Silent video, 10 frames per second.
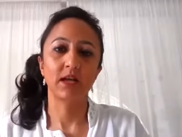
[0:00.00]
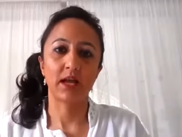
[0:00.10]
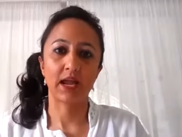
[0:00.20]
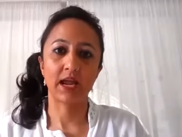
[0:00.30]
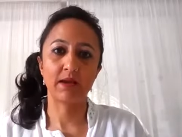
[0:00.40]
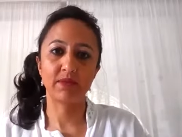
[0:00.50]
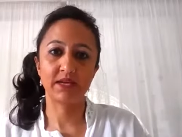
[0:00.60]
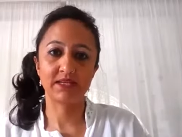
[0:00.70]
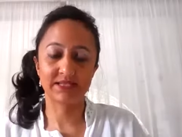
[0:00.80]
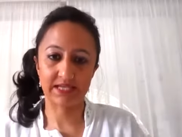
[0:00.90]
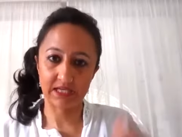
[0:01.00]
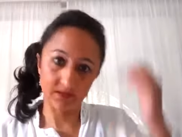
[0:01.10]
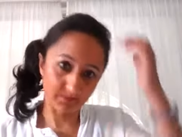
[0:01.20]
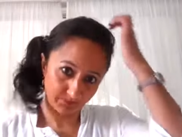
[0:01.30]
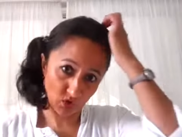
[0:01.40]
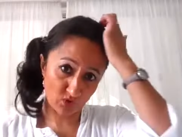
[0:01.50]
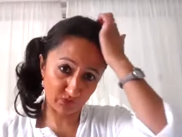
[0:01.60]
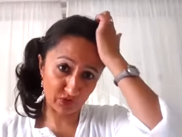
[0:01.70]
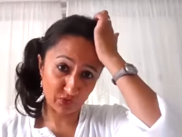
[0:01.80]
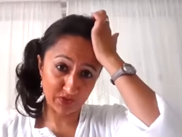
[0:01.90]
A, B, C of the
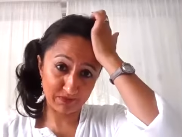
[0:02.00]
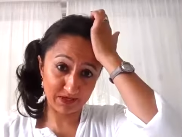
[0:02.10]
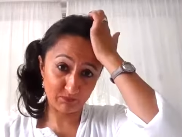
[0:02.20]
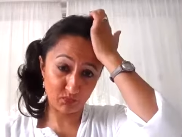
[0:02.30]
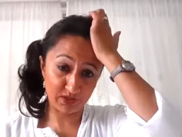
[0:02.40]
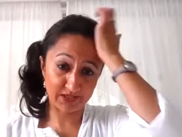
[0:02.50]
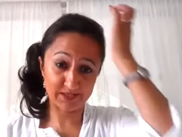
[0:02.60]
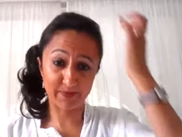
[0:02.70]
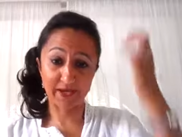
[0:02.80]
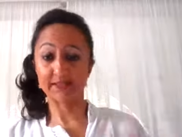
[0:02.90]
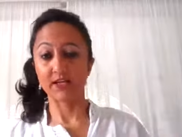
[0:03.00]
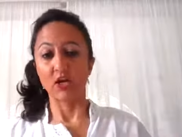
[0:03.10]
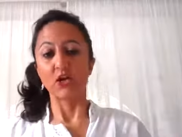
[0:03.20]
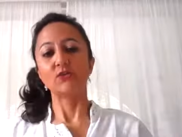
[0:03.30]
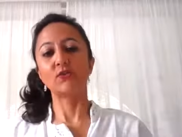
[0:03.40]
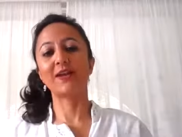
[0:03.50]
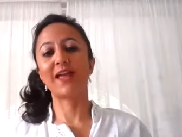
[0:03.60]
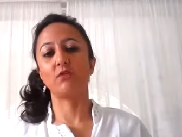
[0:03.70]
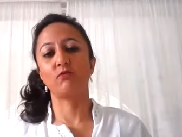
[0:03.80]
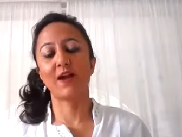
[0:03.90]
3-minute breathing space. So
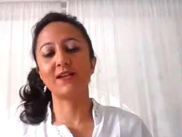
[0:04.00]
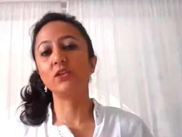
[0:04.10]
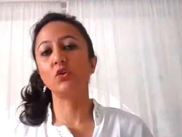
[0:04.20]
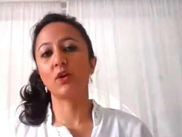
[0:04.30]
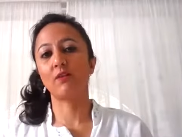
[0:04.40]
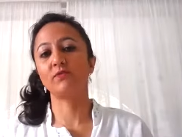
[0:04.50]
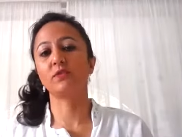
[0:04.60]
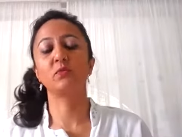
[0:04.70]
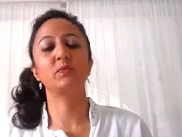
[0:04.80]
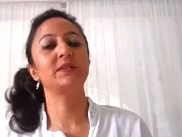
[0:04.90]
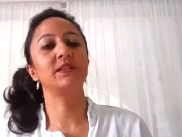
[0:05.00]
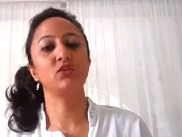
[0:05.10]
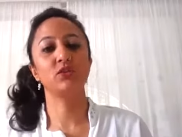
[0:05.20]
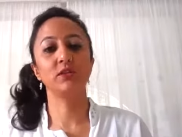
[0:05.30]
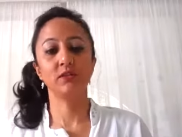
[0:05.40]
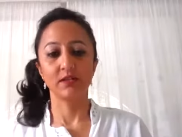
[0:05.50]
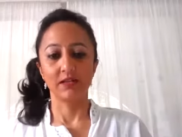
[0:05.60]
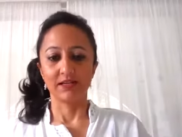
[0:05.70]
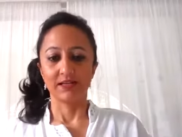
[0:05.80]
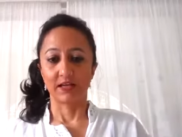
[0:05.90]
again, finding your comfortable position.
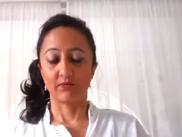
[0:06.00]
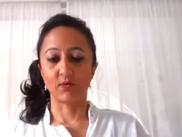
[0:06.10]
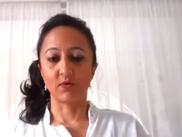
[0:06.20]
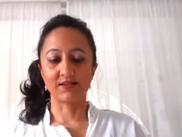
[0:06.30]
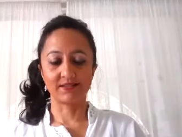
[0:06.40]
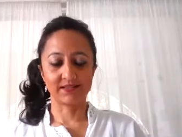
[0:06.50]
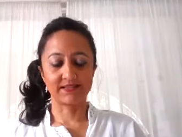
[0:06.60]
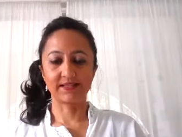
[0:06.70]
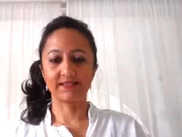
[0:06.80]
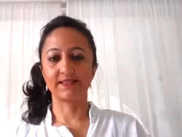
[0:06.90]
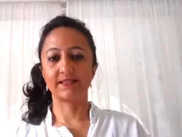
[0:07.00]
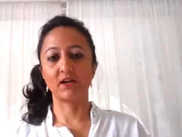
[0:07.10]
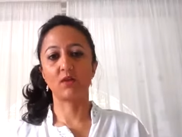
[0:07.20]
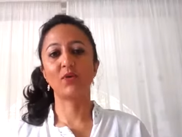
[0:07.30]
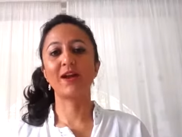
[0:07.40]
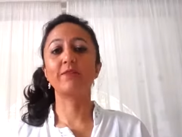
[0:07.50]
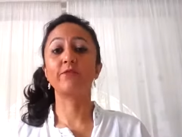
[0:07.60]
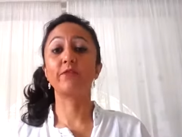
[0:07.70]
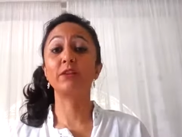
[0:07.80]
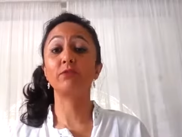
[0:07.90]
If you are sitting upright,
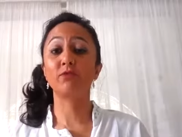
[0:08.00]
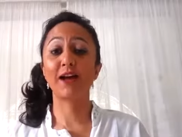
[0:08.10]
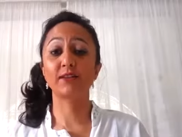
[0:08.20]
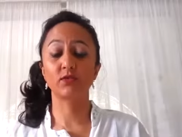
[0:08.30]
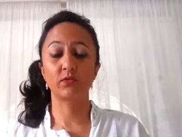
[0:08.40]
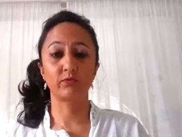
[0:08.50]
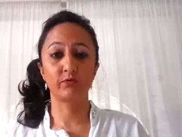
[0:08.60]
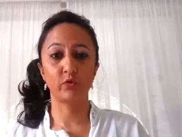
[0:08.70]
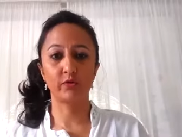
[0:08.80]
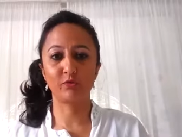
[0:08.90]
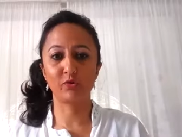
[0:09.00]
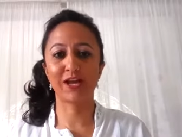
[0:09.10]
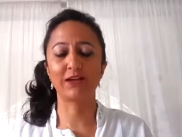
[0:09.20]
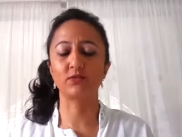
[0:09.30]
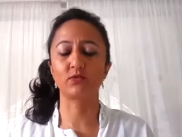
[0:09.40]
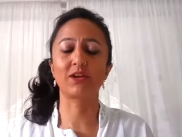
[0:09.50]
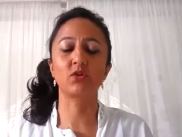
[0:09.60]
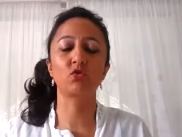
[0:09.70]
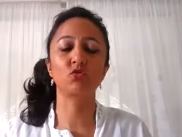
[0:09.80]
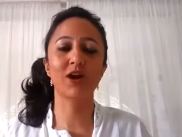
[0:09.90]
feet flat on the floor if you can, so that
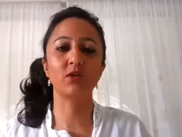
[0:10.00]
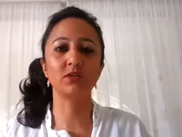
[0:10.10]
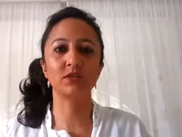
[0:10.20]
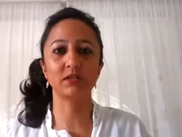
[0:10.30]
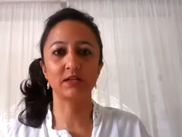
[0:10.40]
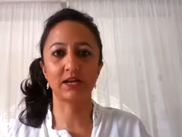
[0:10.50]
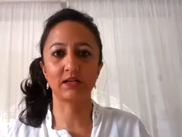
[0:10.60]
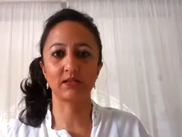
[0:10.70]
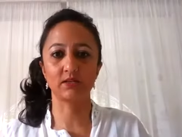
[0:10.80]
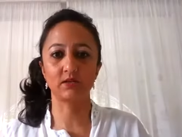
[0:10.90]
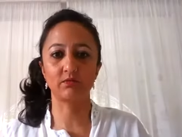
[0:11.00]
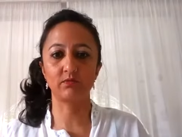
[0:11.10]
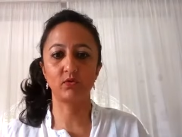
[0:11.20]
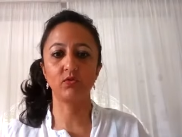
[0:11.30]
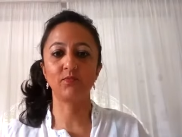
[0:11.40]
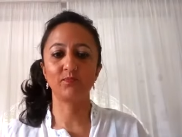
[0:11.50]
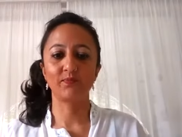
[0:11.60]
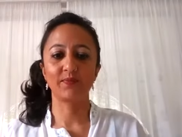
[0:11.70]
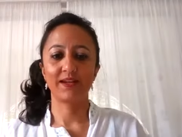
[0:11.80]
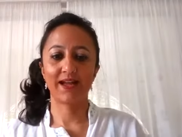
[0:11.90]
you're grounded and connected to the floor.
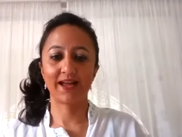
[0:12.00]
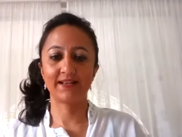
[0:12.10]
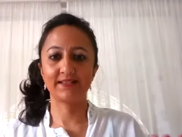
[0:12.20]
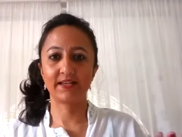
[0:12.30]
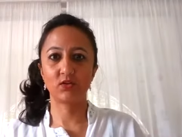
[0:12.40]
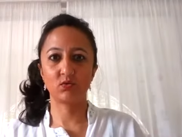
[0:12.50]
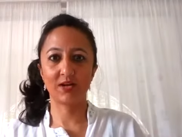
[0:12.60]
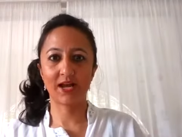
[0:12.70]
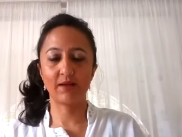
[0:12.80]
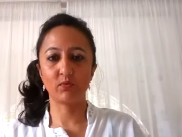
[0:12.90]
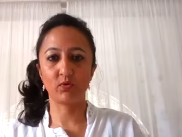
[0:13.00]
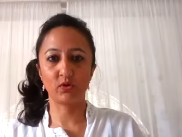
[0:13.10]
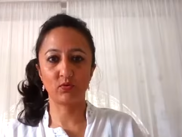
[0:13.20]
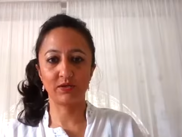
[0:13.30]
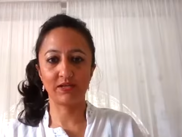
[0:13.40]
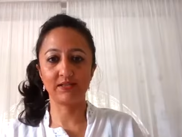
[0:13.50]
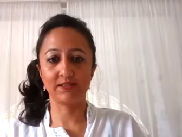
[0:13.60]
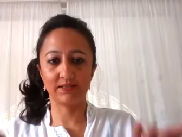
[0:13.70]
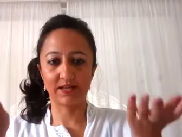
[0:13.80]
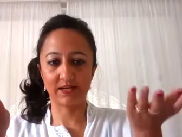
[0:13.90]
Hands in your lap or on your
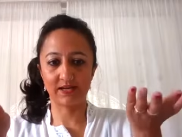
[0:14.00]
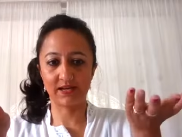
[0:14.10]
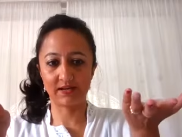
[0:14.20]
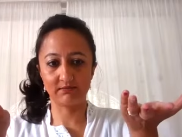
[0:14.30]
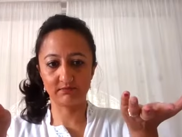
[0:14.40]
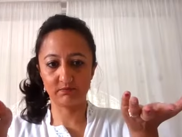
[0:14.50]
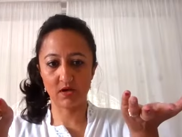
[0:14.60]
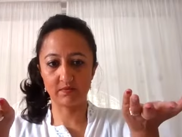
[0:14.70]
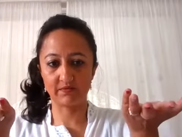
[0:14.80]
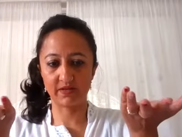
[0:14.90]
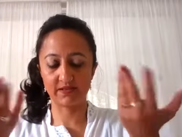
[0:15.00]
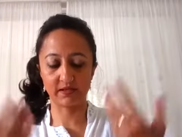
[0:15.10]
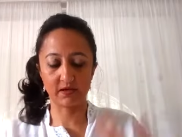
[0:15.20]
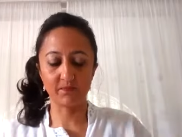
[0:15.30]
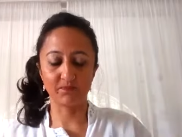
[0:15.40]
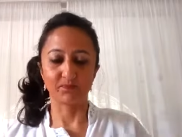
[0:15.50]
knees. And again, palms facing up.